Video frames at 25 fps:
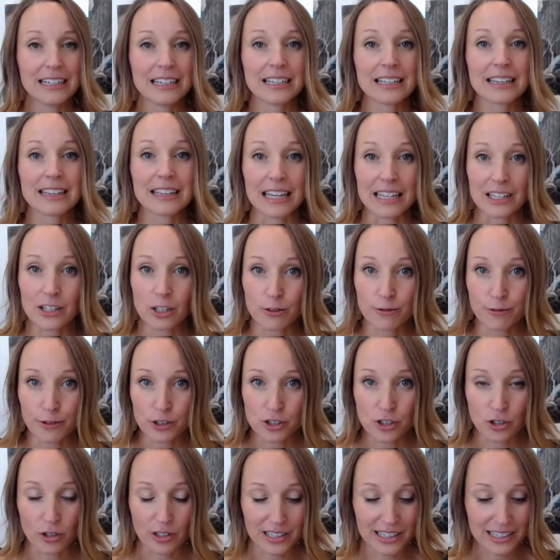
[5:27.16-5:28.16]
Thank you for
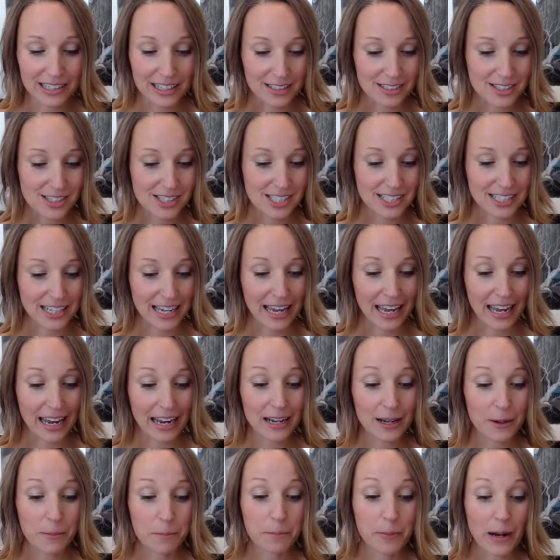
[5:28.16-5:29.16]
joining us
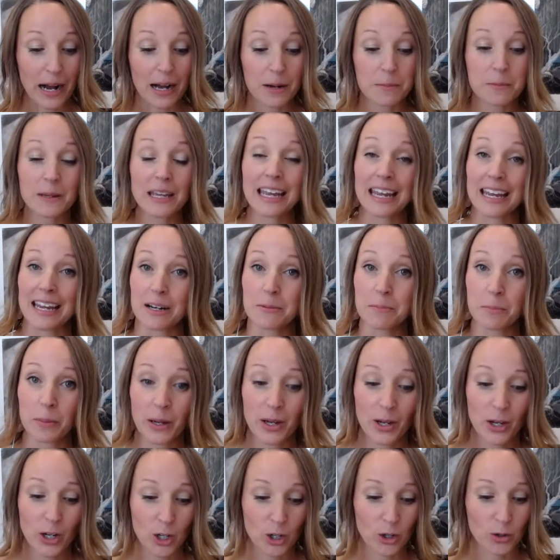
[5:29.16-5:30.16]
today. Bob Camp,
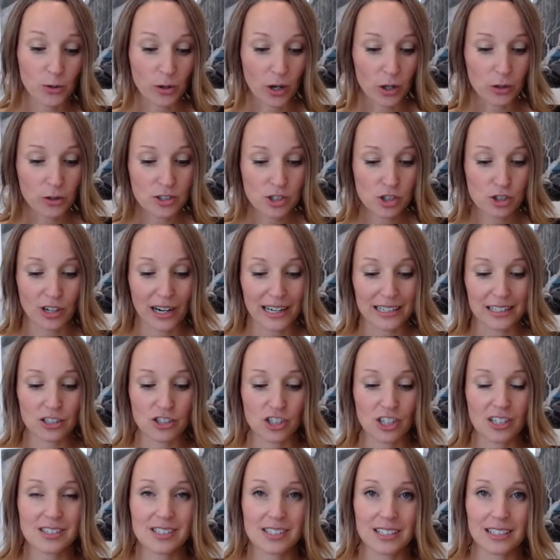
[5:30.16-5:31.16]
growth
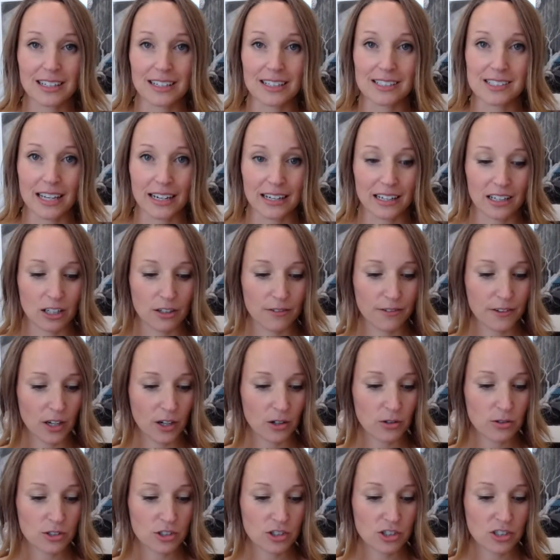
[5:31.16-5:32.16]
strategist and executive
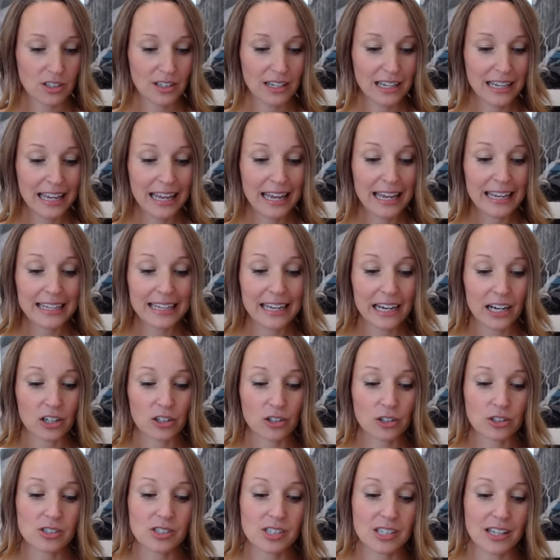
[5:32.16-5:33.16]
coach.
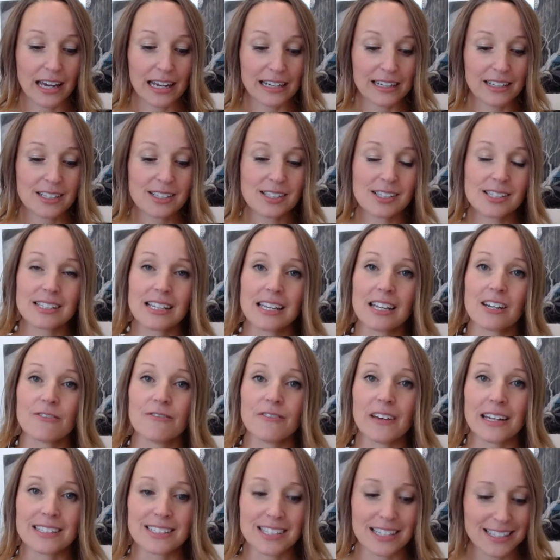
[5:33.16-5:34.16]
Carol Slattis,
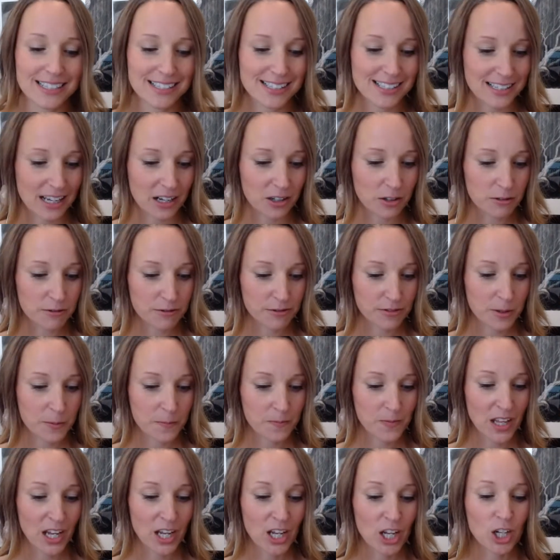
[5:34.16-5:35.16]
Inventing Self.
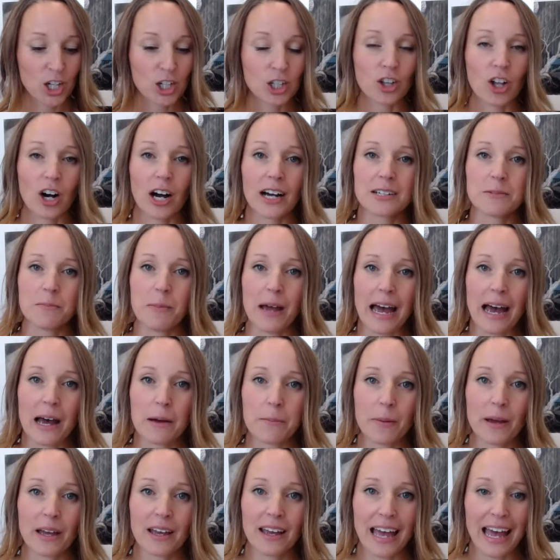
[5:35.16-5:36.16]
Claude Mapp,
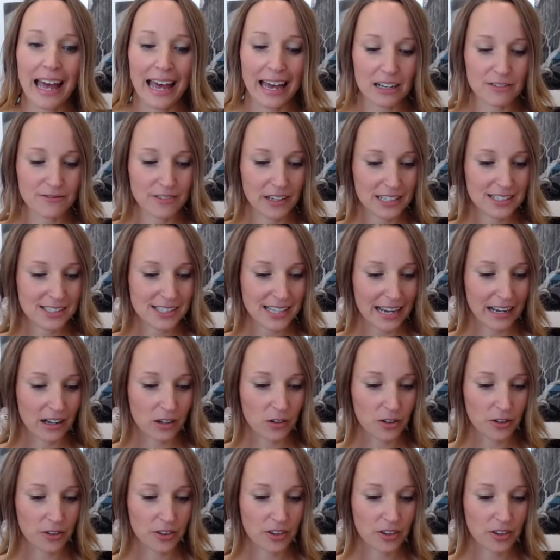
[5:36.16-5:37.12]
Advent Health.